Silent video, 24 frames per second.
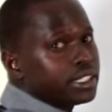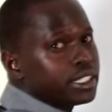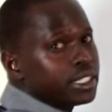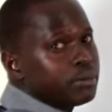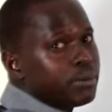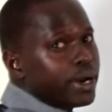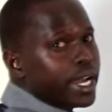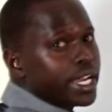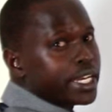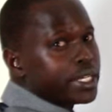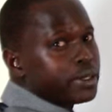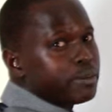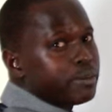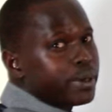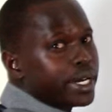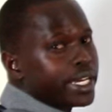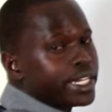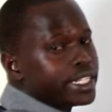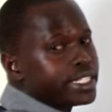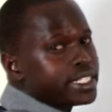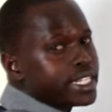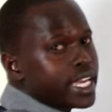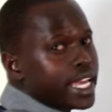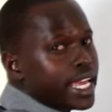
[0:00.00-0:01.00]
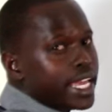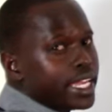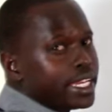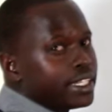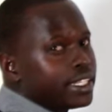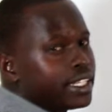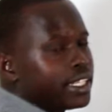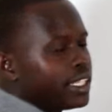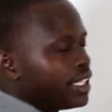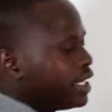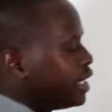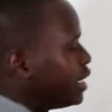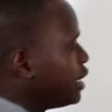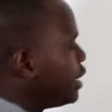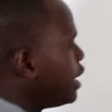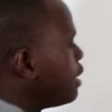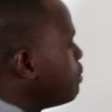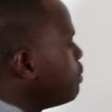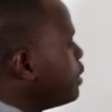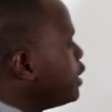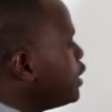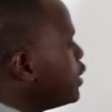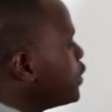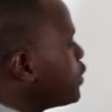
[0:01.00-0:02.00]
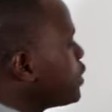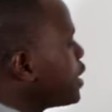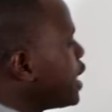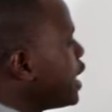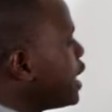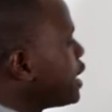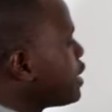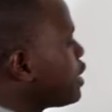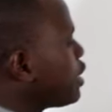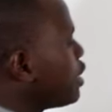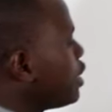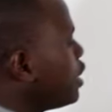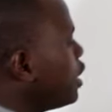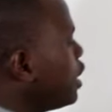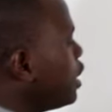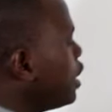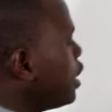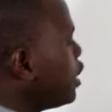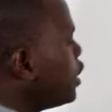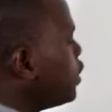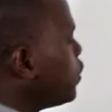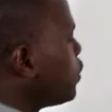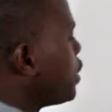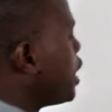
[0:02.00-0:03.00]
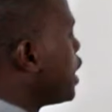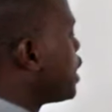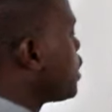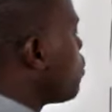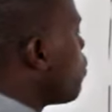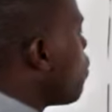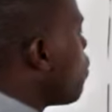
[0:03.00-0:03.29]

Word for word: divided by 10. I mean, you get you get